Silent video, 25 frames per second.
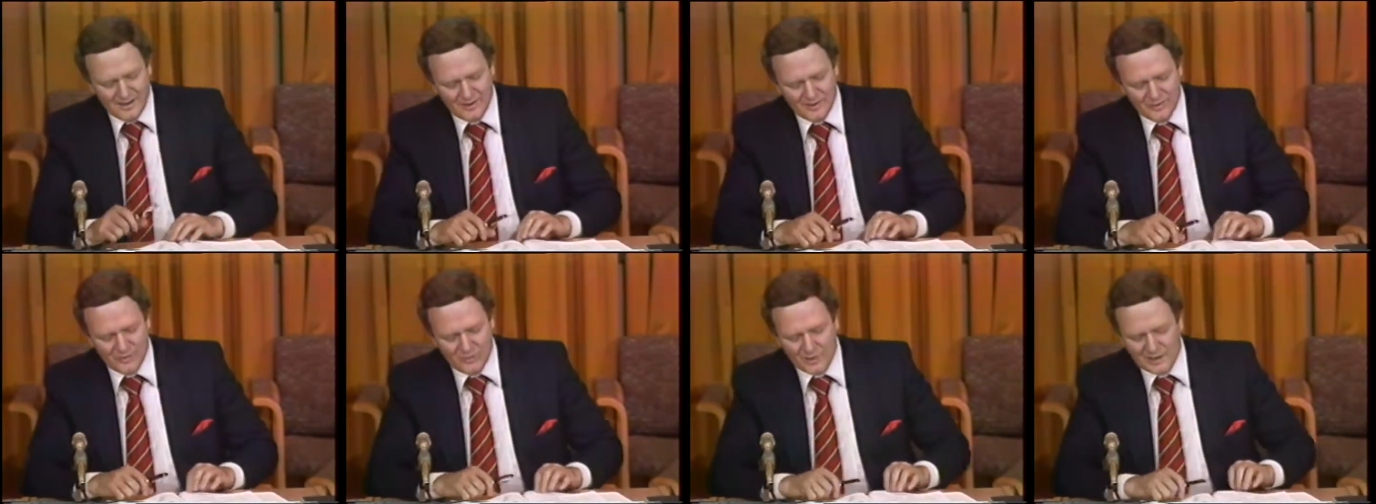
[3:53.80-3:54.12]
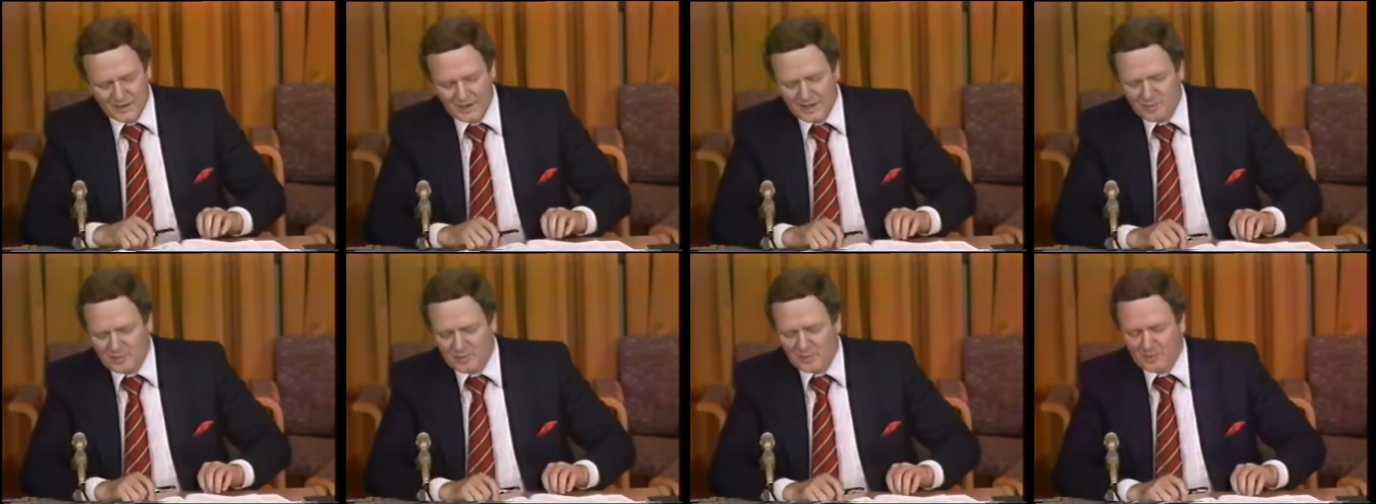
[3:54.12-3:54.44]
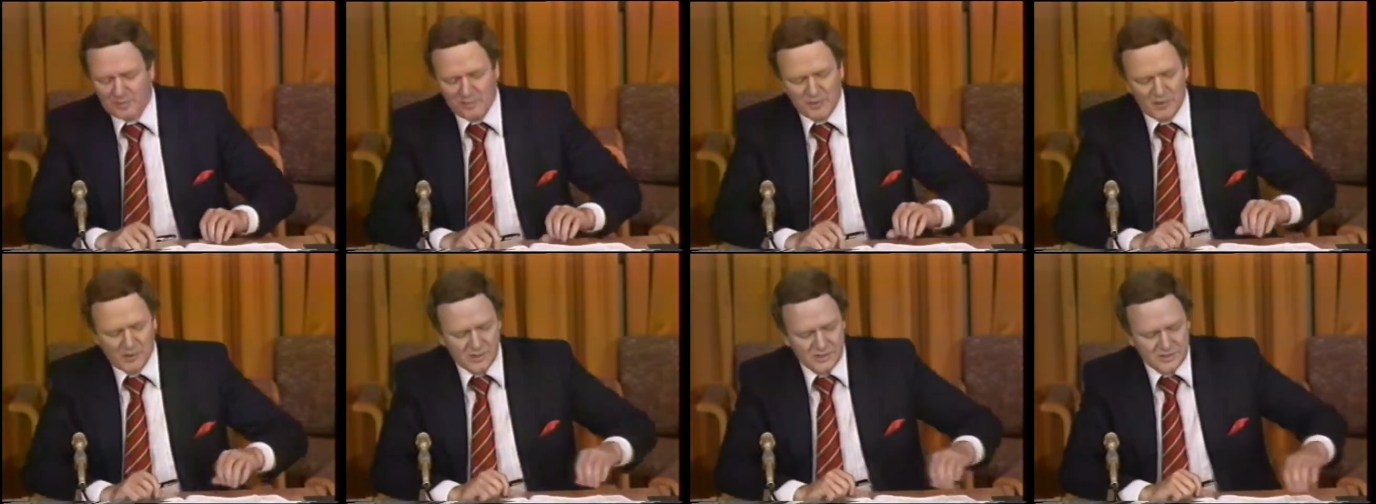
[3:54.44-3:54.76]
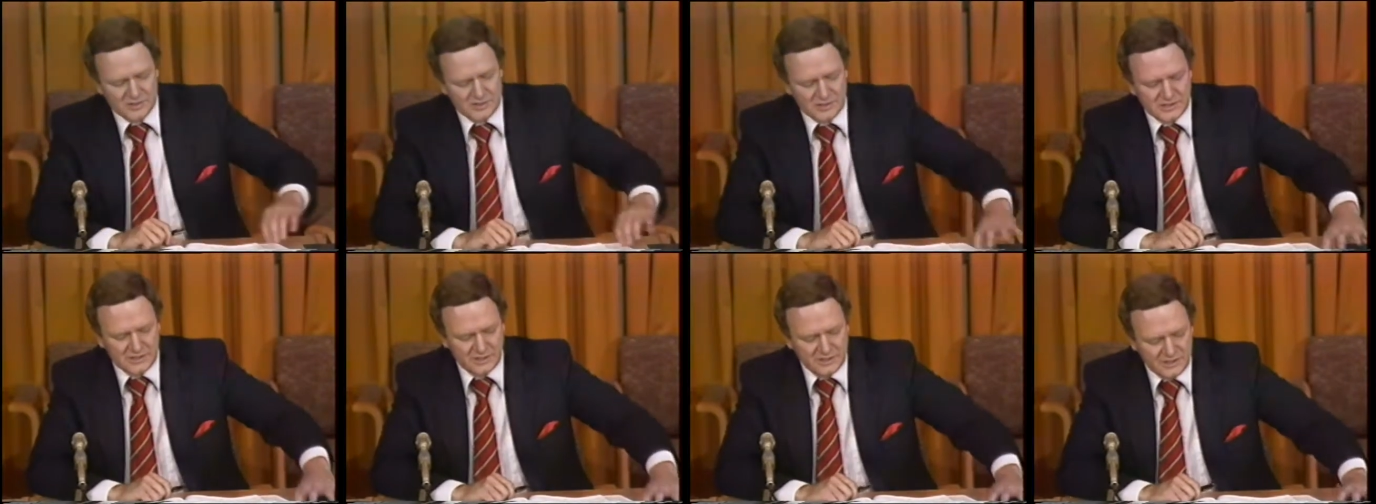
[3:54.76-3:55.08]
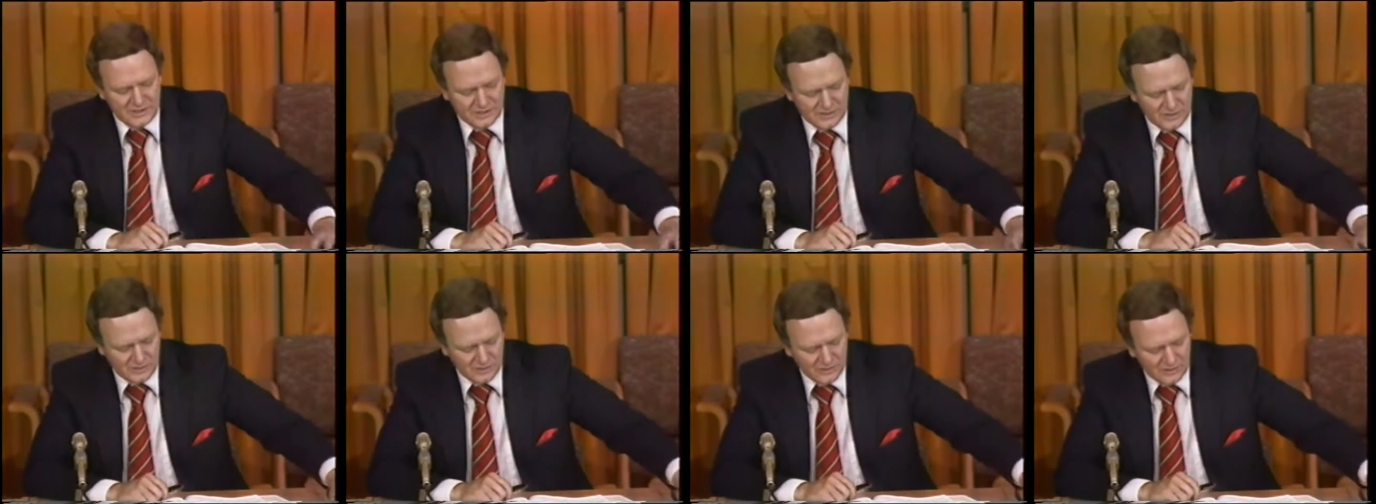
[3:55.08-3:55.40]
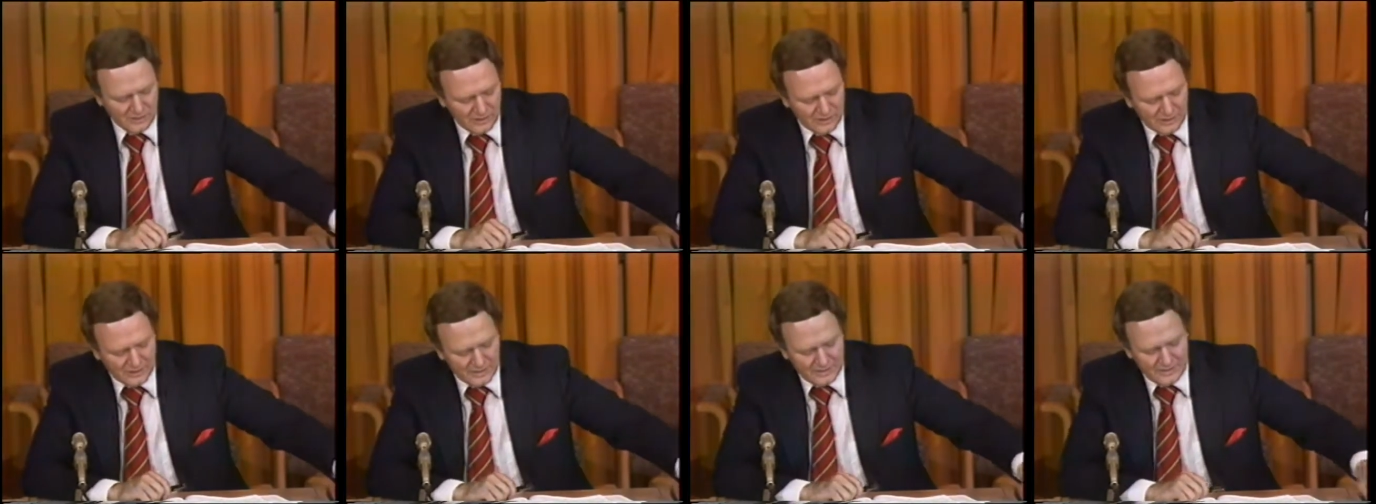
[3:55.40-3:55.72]
What I propose to
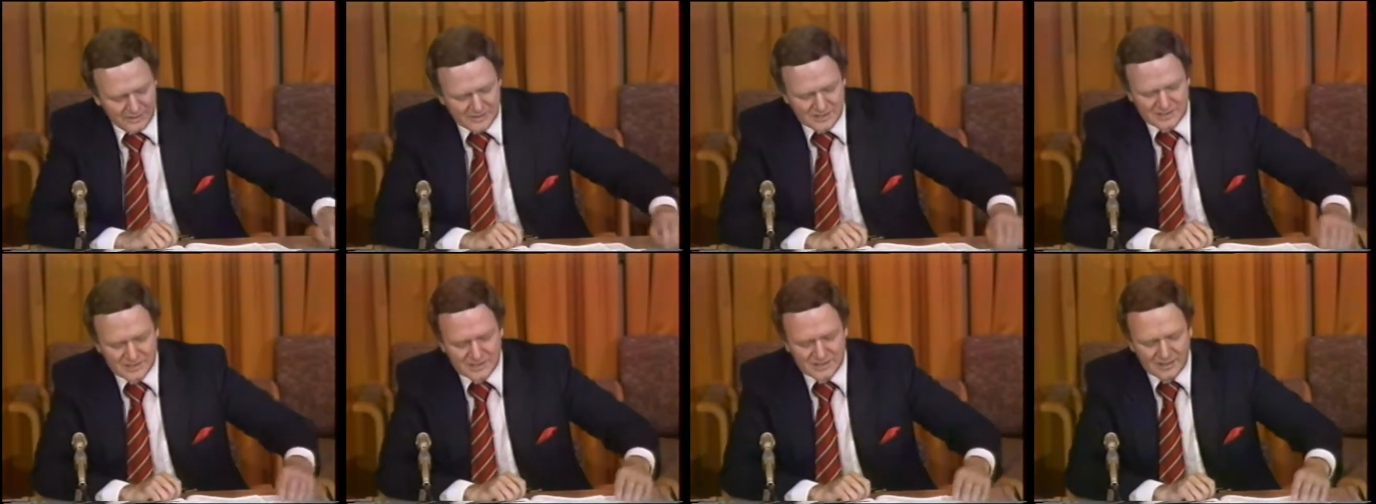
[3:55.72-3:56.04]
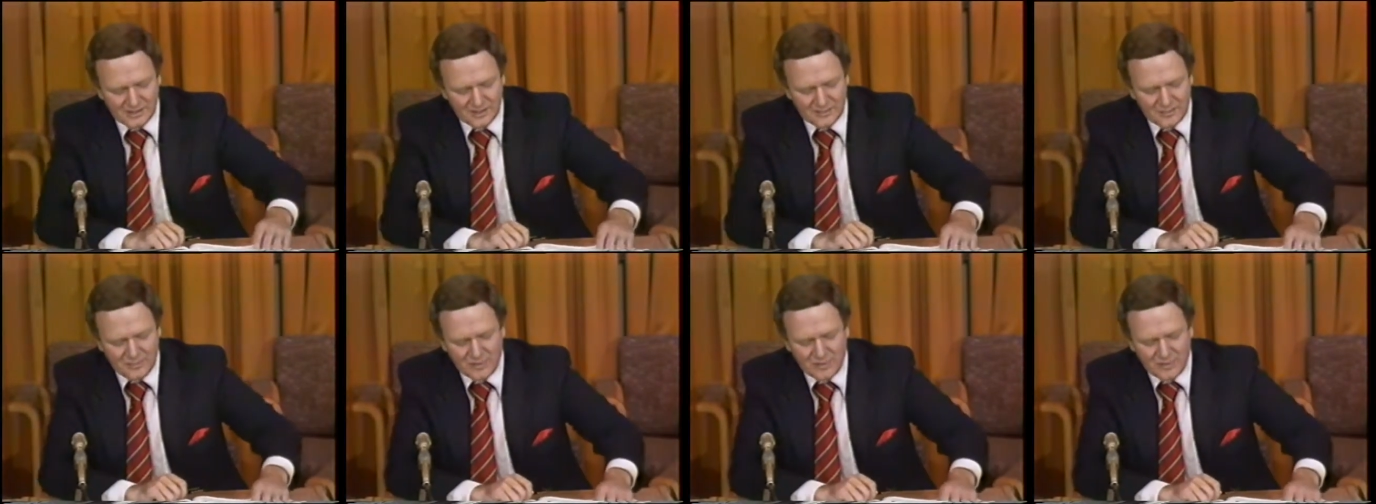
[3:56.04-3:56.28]
do uh, is uh,